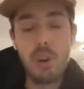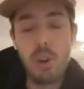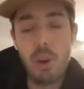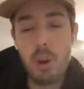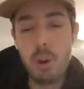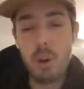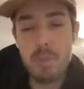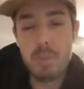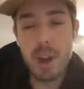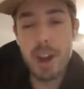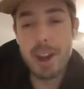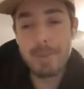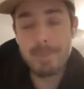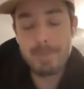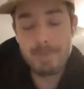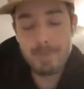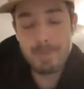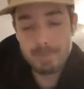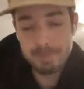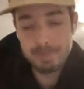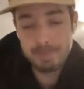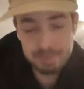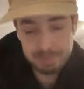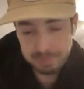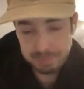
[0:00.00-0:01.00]
sure, but
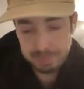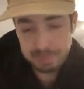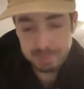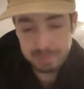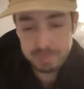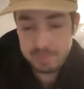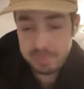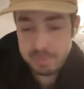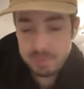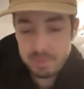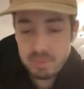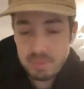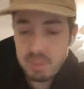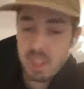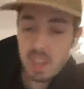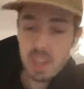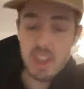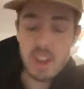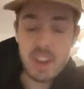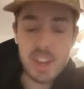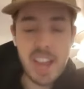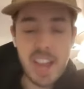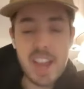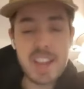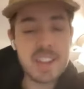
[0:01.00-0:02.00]

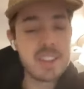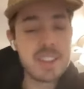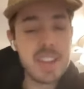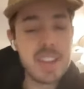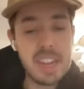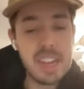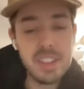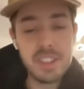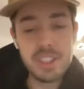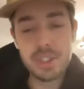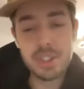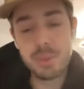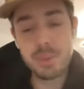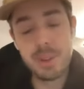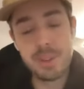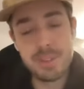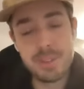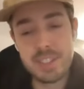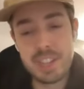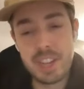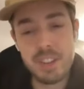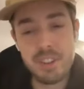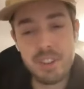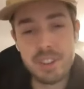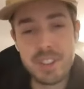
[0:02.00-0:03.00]
okay, Taylor
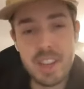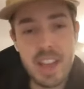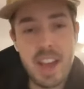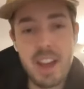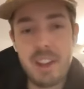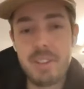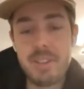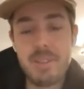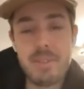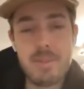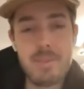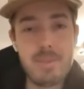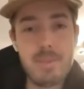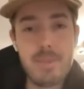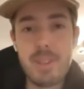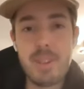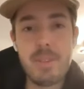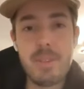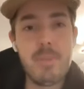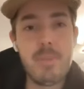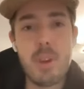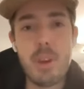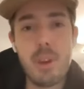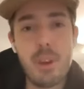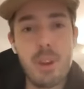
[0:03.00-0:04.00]
Swift sells out
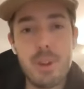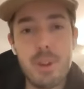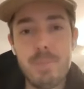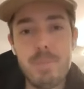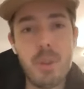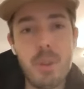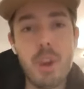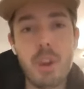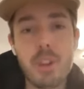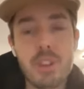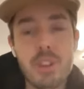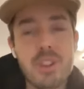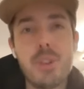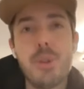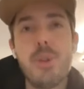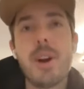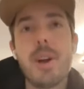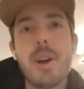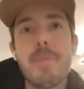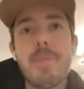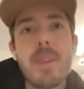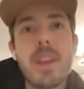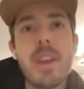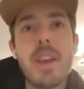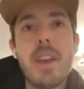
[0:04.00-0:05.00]
her, her
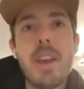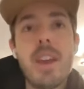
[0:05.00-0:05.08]
tour.